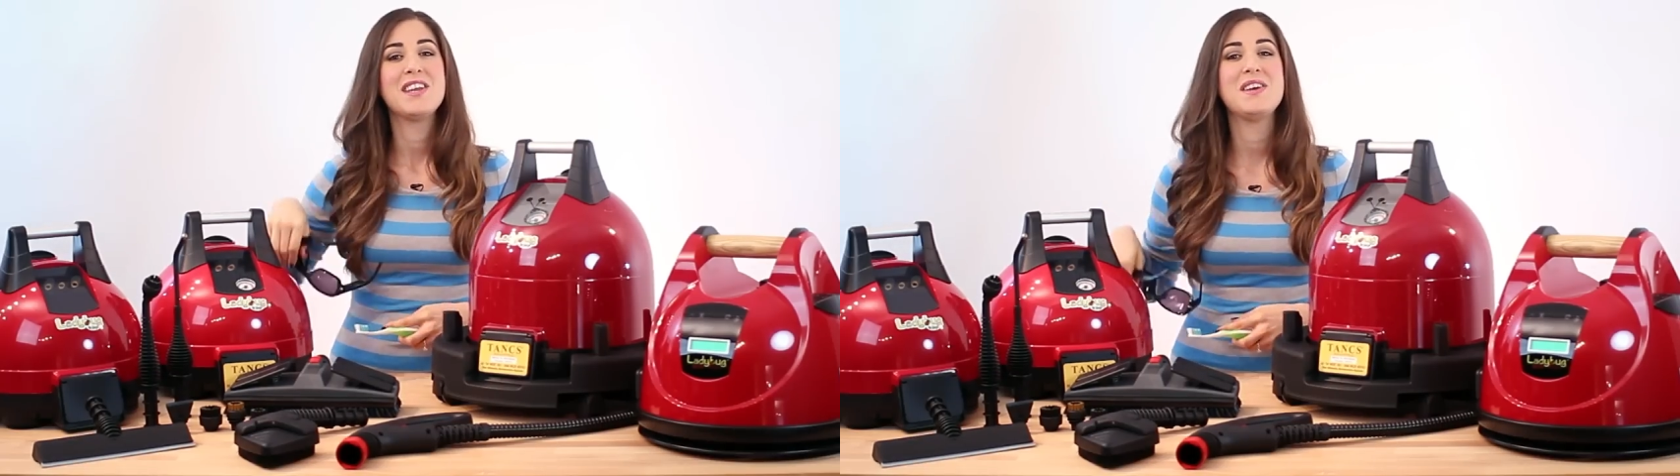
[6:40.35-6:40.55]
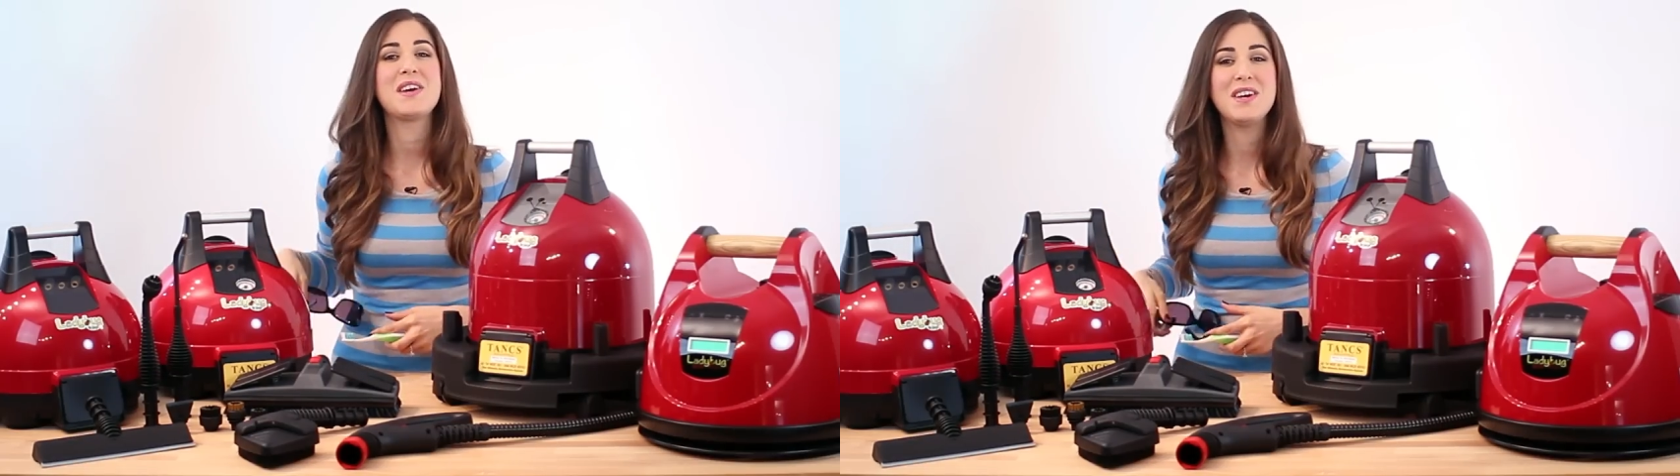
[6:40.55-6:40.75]

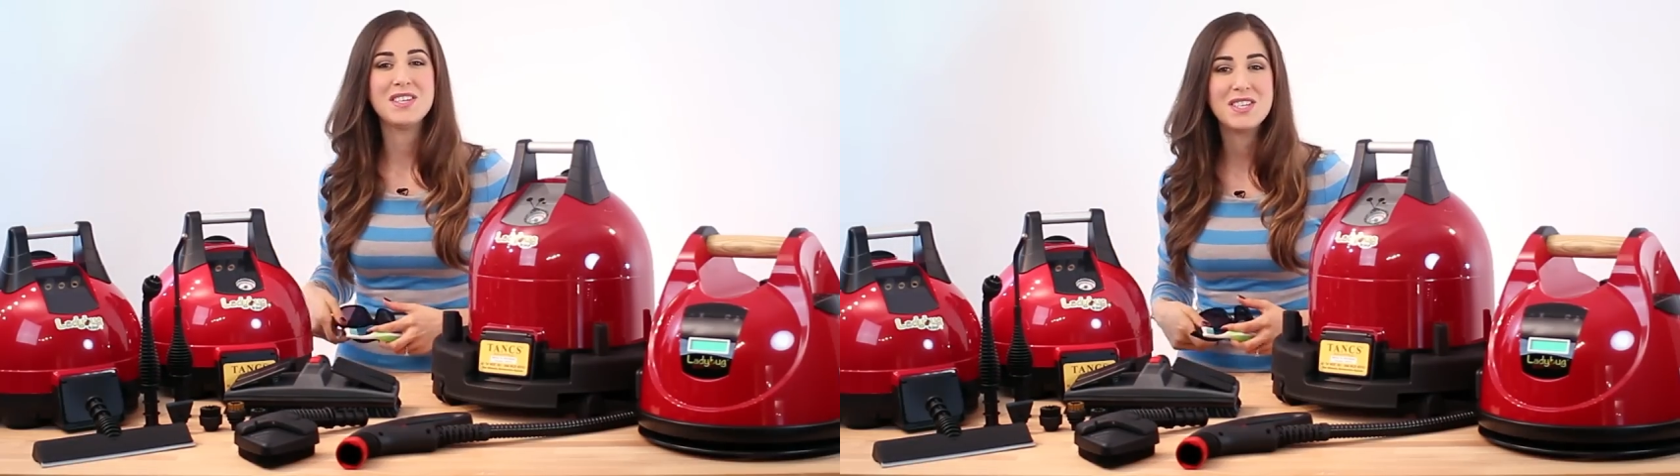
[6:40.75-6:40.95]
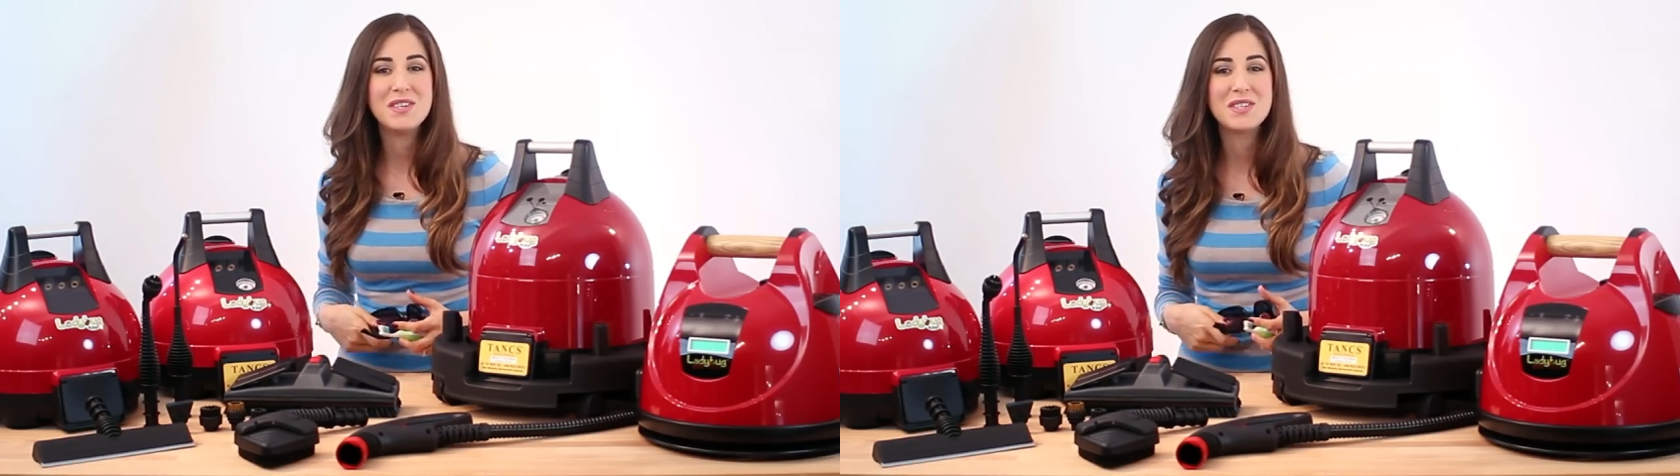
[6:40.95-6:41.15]
You can
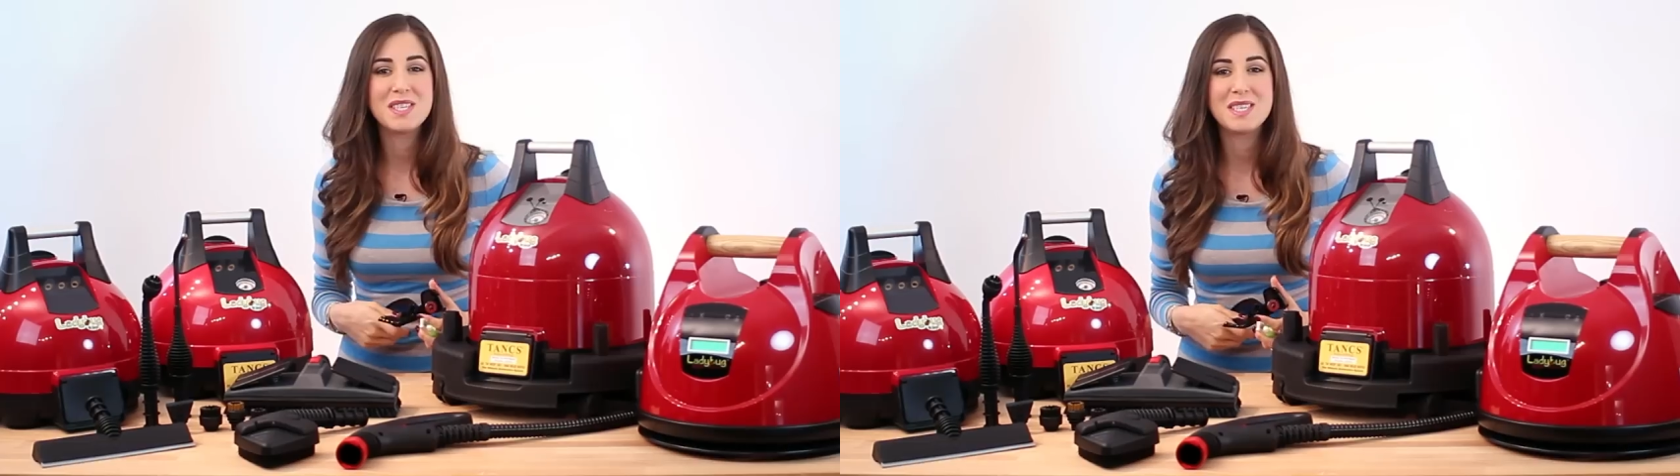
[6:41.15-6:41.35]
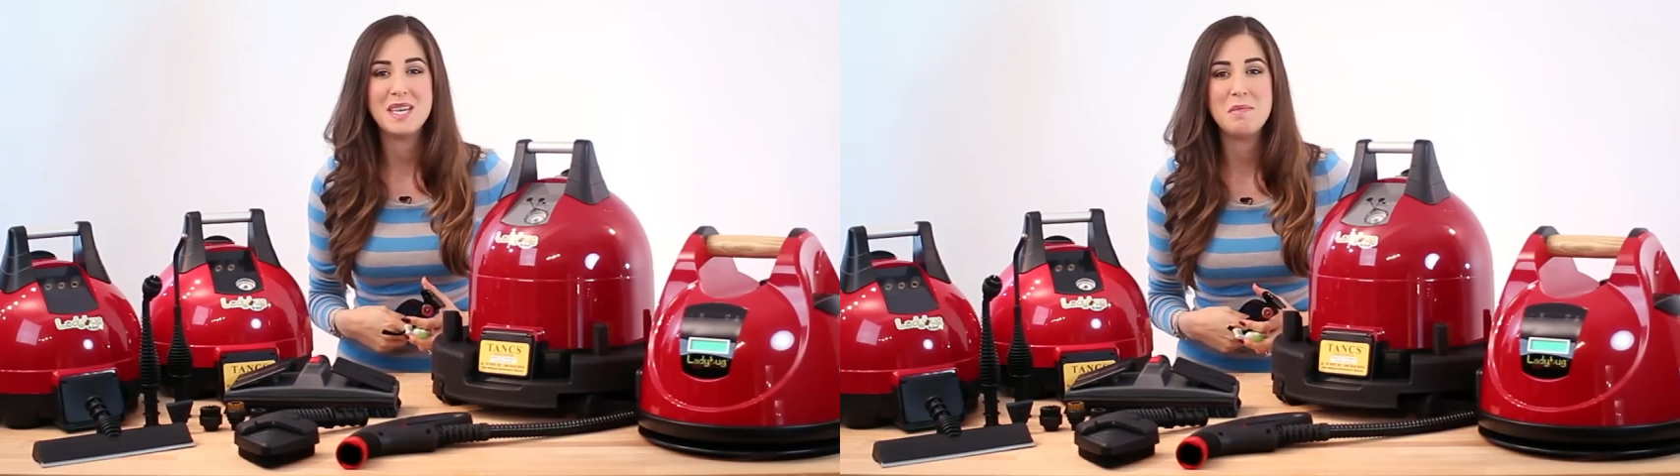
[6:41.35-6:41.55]
also use
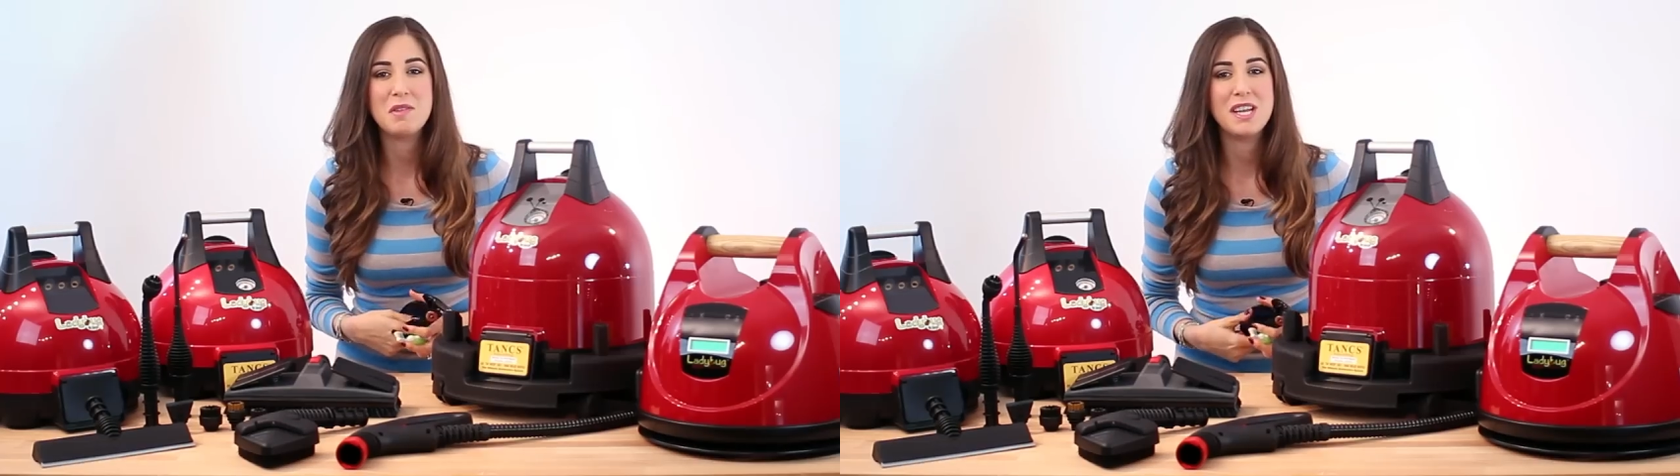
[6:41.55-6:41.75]
the steam